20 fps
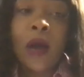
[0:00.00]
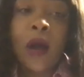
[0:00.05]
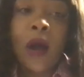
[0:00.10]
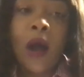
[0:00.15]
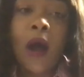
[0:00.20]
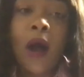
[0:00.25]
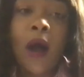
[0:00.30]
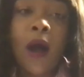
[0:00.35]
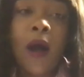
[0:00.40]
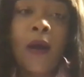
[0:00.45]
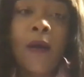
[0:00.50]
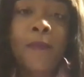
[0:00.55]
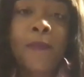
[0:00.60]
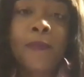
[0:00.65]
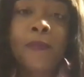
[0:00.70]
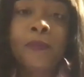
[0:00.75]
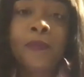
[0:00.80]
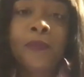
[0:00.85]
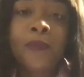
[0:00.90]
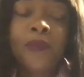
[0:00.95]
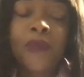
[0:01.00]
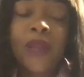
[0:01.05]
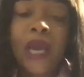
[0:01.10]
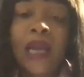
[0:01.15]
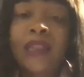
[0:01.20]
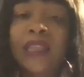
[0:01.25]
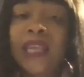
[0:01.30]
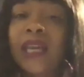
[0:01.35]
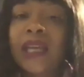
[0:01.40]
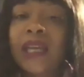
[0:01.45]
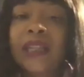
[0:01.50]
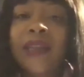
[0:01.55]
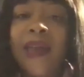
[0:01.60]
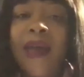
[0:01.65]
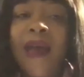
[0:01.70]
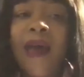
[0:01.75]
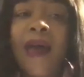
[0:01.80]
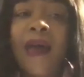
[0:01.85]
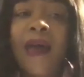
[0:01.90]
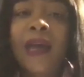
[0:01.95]
Um, I think
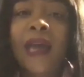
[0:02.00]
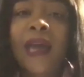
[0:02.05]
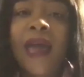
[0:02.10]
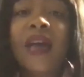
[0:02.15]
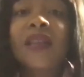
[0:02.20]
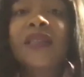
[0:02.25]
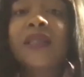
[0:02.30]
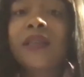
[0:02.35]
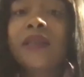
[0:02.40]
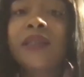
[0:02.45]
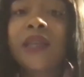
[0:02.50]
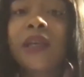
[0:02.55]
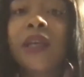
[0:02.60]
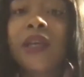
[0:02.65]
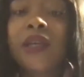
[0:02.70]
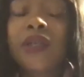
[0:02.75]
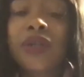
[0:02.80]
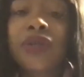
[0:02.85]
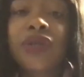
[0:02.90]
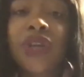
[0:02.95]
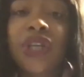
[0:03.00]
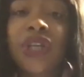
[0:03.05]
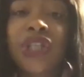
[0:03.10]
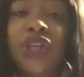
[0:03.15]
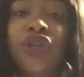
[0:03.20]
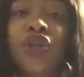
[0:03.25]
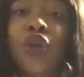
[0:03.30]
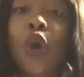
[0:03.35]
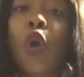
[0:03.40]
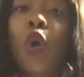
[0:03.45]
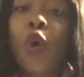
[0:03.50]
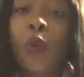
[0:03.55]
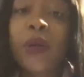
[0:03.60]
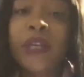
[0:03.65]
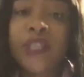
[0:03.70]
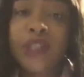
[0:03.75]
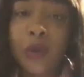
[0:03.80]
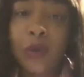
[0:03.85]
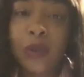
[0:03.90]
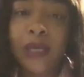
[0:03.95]
that as a tenant association, you're always
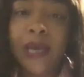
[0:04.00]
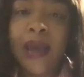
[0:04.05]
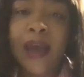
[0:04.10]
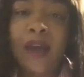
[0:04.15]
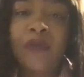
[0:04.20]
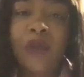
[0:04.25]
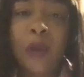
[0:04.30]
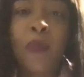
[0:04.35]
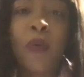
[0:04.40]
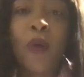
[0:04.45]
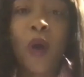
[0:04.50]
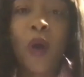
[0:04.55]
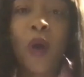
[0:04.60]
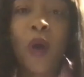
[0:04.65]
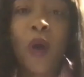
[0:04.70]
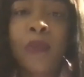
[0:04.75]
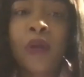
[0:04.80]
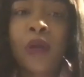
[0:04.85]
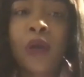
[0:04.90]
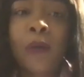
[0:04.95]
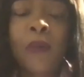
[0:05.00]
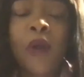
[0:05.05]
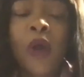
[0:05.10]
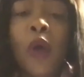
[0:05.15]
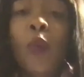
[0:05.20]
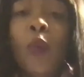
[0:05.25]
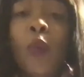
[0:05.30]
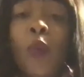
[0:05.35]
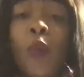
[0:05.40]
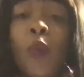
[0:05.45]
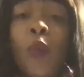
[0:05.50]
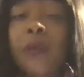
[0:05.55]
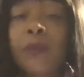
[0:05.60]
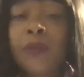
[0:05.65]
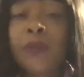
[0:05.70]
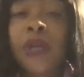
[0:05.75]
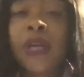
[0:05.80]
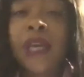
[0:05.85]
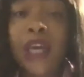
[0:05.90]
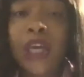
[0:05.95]
going to have the problem with
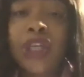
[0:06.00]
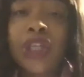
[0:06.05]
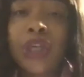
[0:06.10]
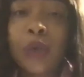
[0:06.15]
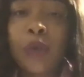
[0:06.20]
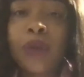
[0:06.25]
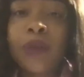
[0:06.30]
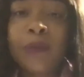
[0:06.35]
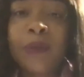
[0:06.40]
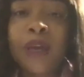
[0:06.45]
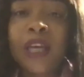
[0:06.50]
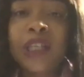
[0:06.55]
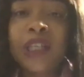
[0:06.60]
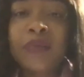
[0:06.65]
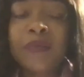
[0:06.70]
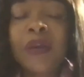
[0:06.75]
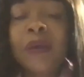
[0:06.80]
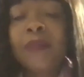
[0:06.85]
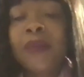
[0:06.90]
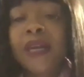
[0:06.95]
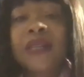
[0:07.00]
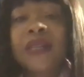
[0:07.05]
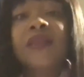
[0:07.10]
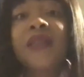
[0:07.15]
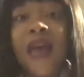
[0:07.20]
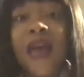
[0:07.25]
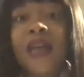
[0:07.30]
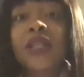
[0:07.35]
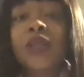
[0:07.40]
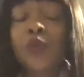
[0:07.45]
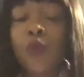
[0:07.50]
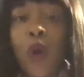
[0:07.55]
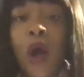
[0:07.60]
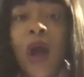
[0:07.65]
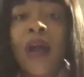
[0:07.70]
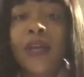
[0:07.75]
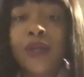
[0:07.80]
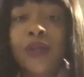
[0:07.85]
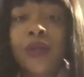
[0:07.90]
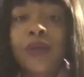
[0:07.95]
communication with management, because that's why
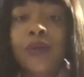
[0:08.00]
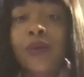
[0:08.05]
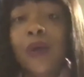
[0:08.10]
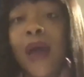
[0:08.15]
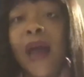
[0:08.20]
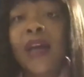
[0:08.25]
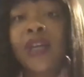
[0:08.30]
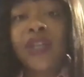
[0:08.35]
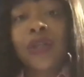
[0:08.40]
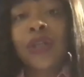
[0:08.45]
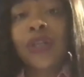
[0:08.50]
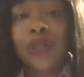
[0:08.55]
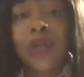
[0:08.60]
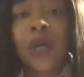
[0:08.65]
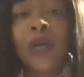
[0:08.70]
you actually started